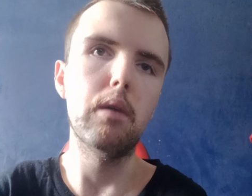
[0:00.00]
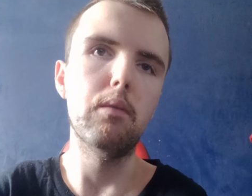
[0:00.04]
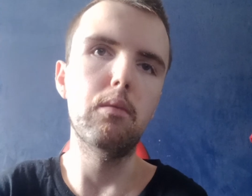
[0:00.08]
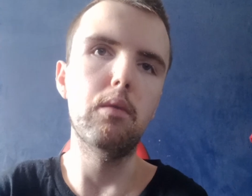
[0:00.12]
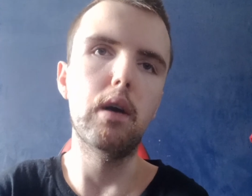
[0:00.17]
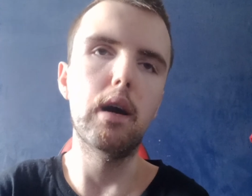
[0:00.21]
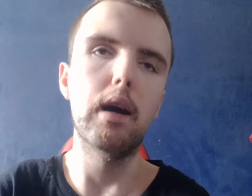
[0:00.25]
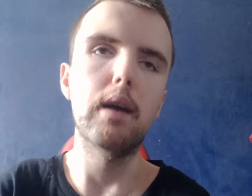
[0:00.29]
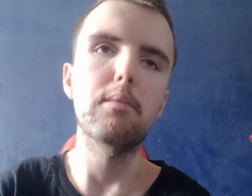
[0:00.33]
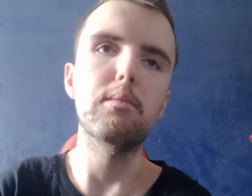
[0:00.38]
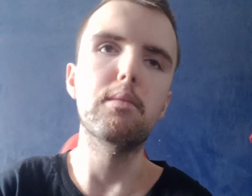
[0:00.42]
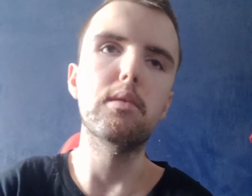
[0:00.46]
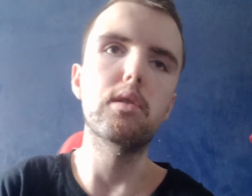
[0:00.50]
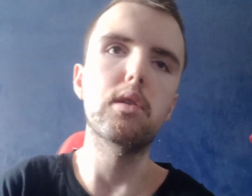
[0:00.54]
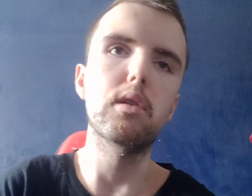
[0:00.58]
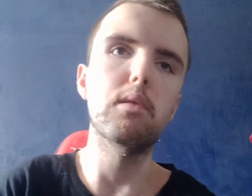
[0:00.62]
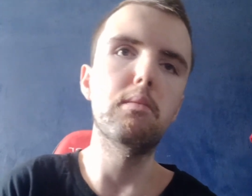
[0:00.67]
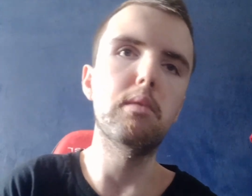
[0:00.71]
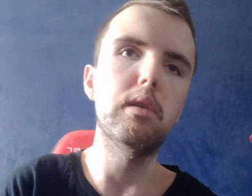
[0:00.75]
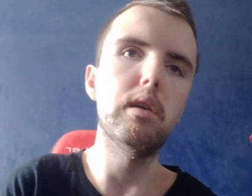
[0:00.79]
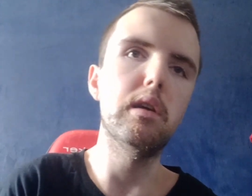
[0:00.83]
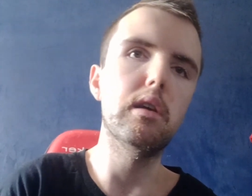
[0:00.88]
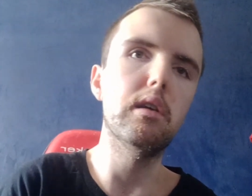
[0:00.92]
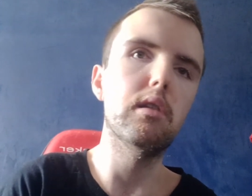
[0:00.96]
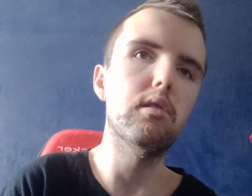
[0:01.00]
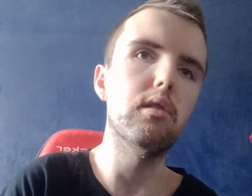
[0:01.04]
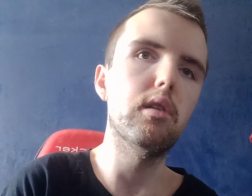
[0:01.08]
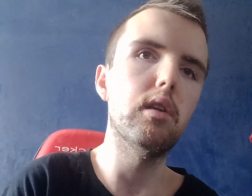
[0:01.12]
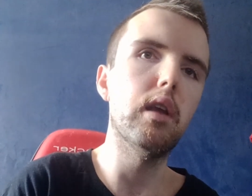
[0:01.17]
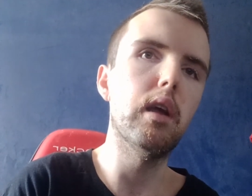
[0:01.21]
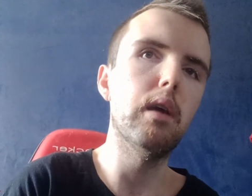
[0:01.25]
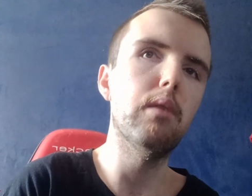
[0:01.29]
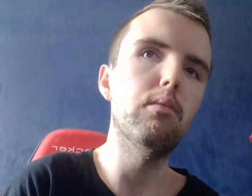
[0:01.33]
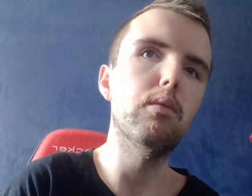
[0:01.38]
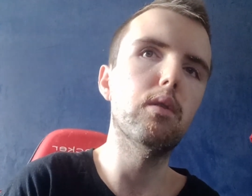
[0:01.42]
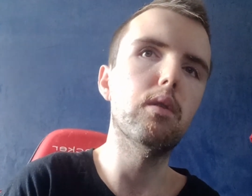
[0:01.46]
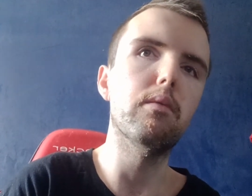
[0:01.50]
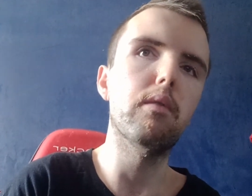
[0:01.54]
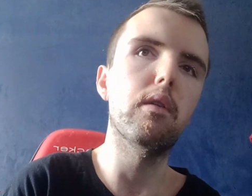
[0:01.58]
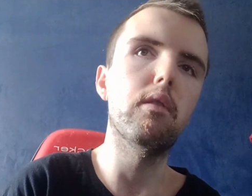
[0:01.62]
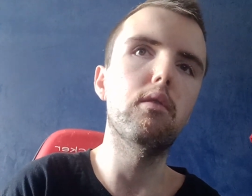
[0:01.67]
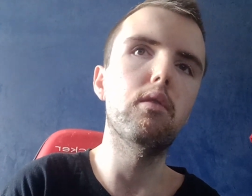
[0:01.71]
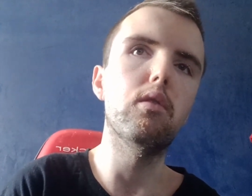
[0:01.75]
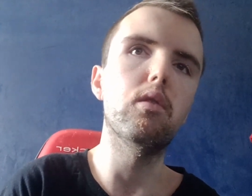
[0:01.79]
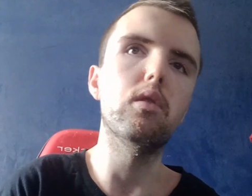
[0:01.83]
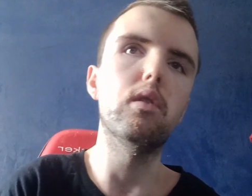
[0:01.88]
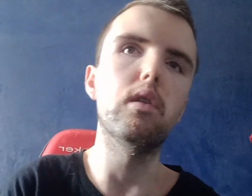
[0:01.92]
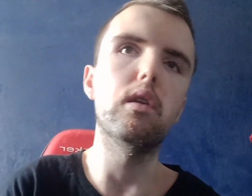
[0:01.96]
what happened to me yesterday was a
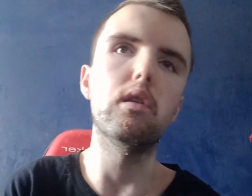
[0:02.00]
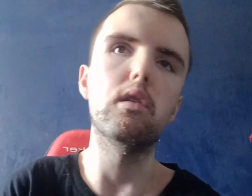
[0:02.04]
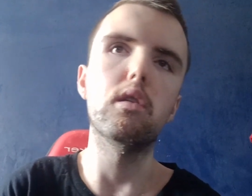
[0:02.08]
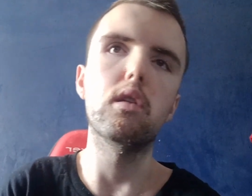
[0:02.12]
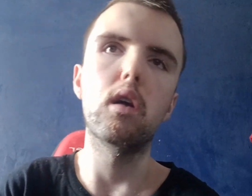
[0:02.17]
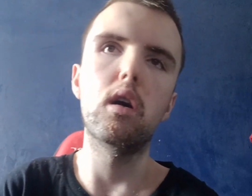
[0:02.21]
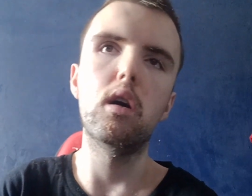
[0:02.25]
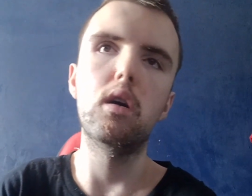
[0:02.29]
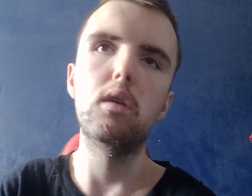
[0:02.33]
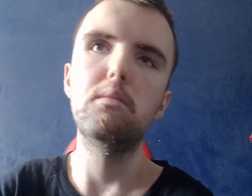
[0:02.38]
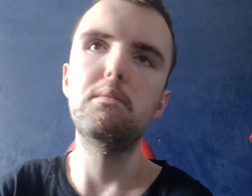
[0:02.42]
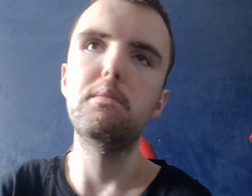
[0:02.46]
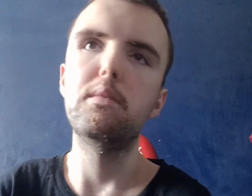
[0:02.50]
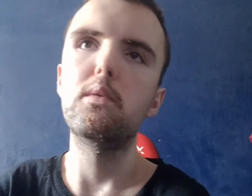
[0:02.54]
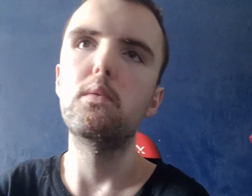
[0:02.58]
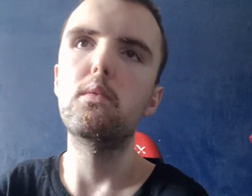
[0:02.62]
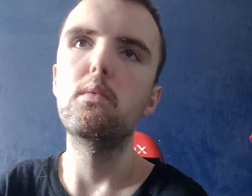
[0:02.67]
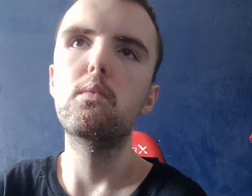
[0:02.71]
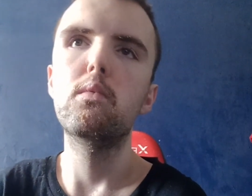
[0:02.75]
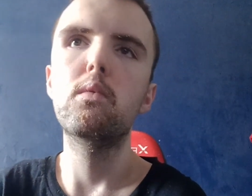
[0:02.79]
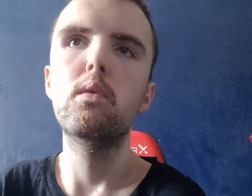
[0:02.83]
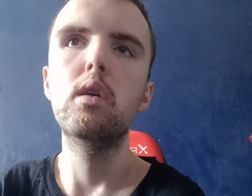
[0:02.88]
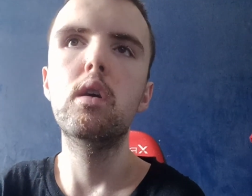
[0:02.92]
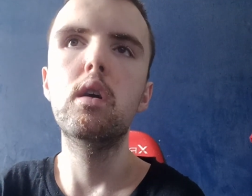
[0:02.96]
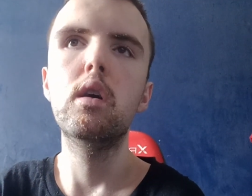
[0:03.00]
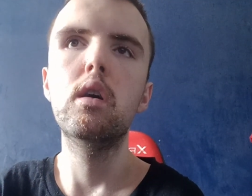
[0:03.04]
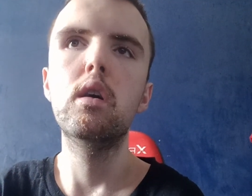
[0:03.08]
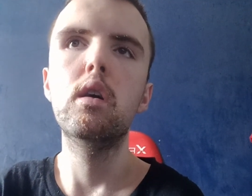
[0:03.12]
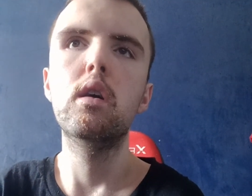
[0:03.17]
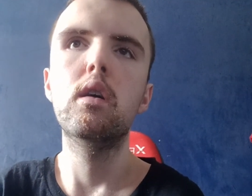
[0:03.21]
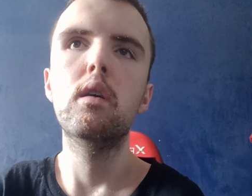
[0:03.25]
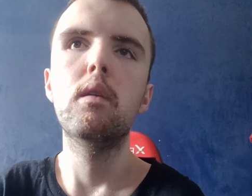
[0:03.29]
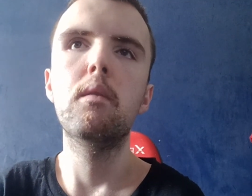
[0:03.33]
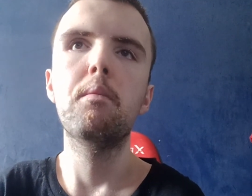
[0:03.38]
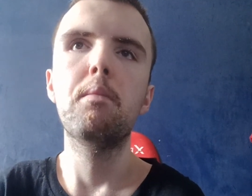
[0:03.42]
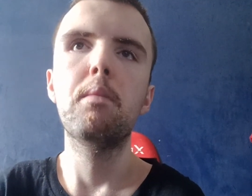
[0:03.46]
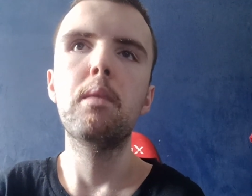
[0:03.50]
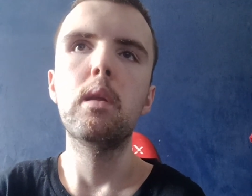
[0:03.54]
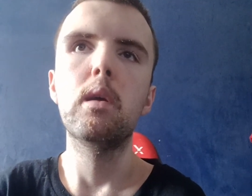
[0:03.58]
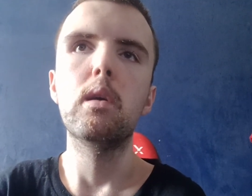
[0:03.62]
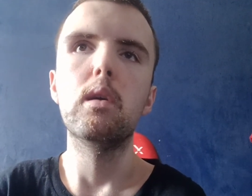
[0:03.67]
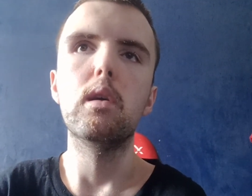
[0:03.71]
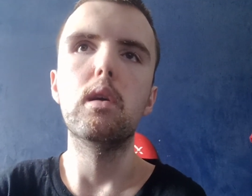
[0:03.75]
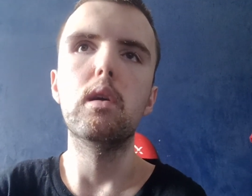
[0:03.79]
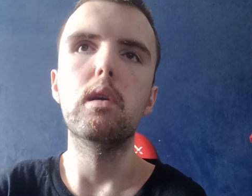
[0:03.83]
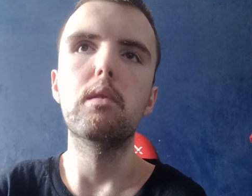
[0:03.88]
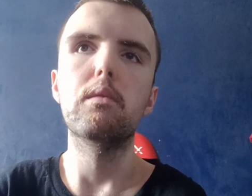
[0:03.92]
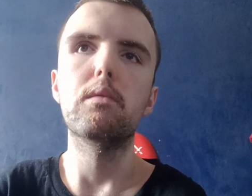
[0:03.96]
very good example
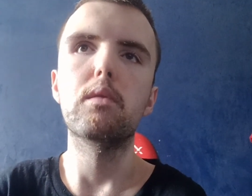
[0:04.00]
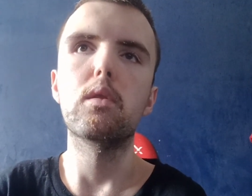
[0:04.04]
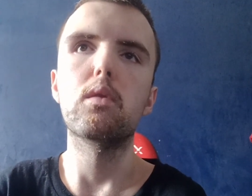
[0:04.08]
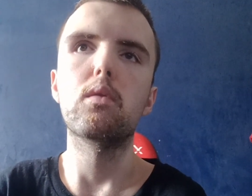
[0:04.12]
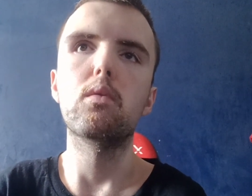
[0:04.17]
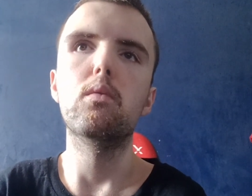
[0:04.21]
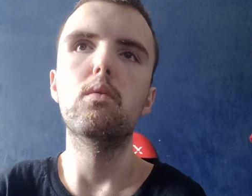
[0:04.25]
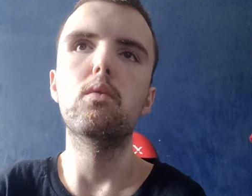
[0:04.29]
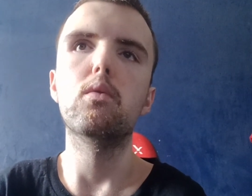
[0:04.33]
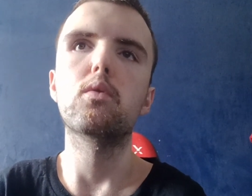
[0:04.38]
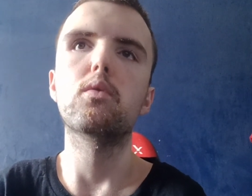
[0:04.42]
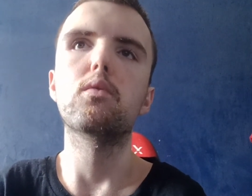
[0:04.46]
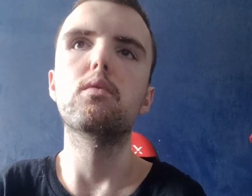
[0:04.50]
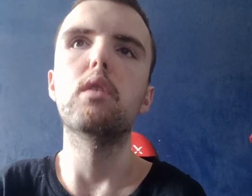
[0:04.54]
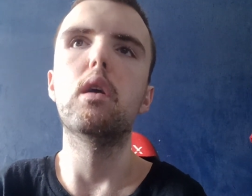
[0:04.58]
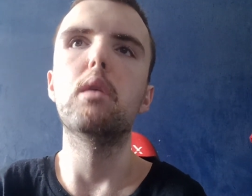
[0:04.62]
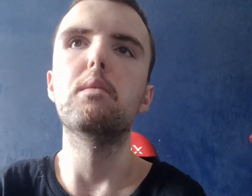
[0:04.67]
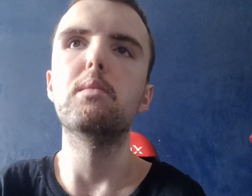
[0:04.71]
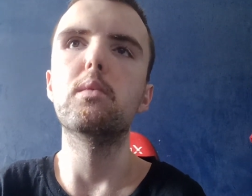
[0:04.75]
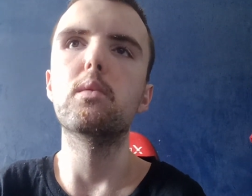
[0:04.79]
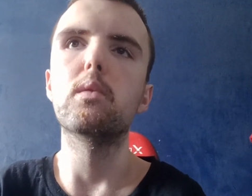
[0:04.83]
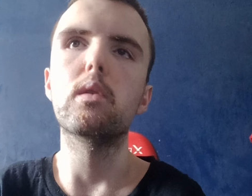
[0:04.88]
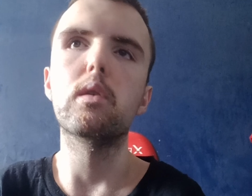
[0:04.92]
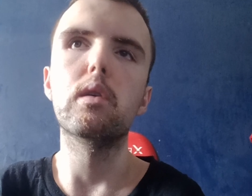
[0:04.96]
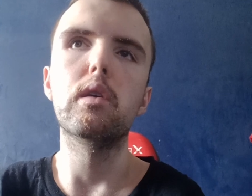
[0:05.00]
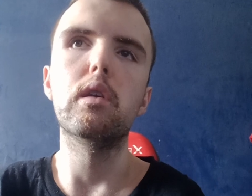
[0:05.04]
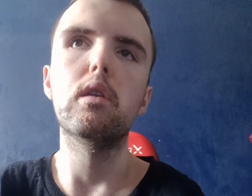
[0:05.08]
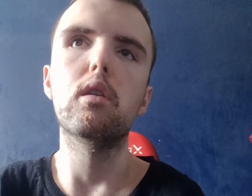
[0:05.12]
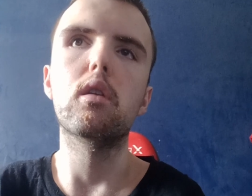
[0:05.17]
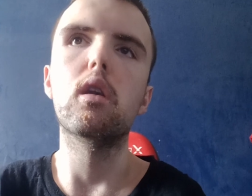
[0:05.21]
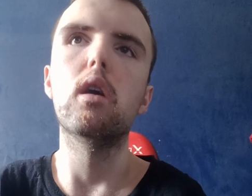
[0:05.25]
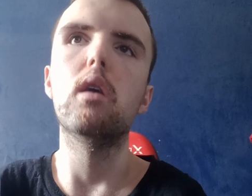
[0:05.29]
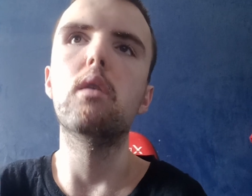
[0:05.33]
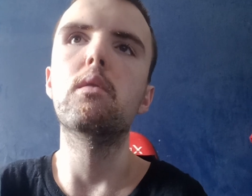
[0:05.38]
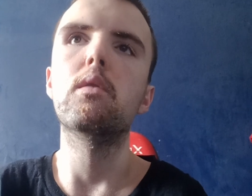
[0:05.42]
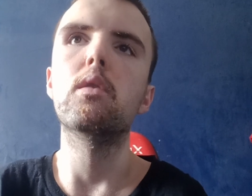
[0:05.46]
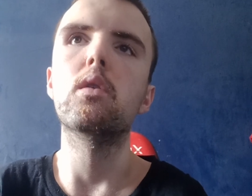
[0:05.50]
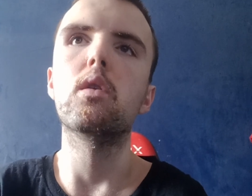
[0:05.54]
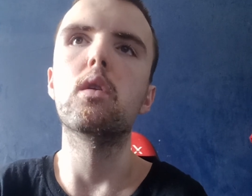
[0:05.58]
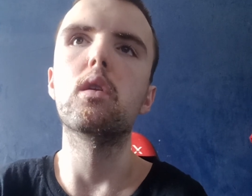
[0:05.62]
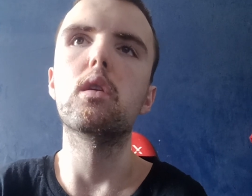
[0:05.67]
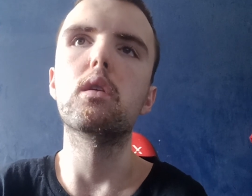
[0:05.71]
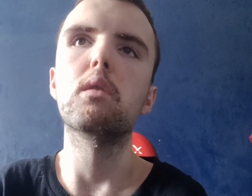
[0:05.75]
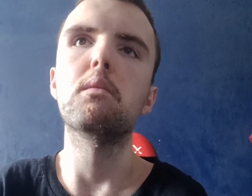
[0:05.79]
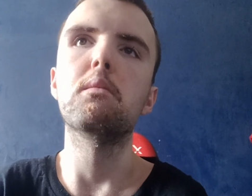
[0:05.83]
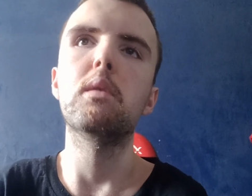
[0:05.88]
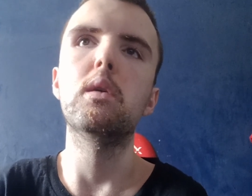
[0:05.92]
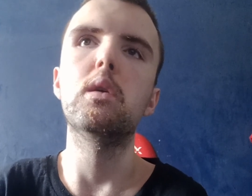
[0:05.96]
of the sort of trouble that is going on
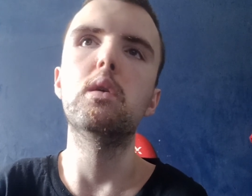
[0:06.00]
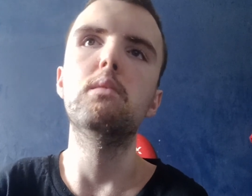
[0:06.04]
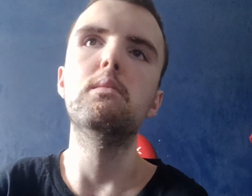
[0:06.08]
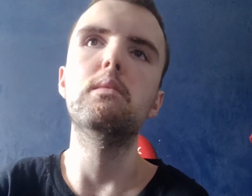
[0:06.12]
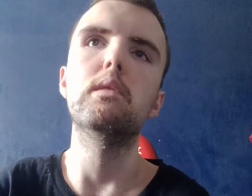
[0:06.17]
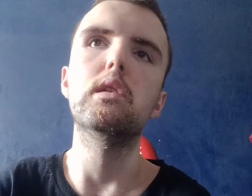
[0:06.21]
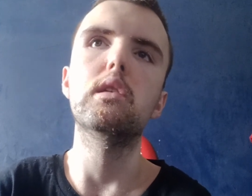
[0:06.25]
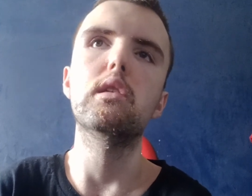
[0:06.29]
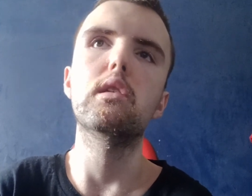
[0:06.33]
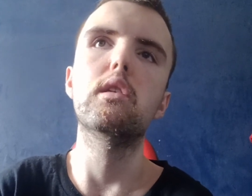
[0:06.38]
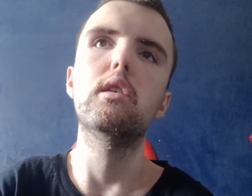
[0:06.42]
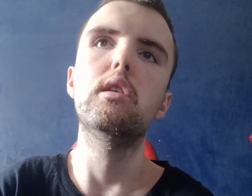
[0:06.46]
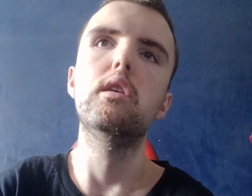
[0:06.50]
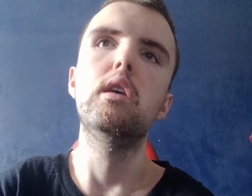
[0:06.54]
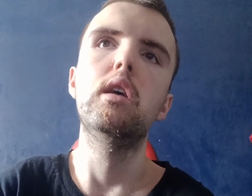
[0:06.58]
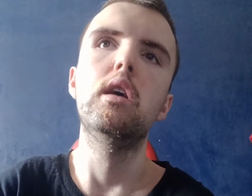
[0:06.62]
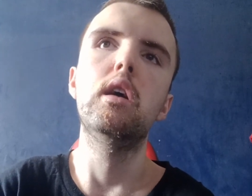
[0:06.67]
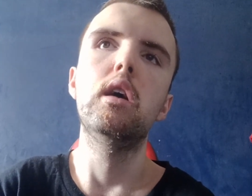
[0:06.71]
at the moment.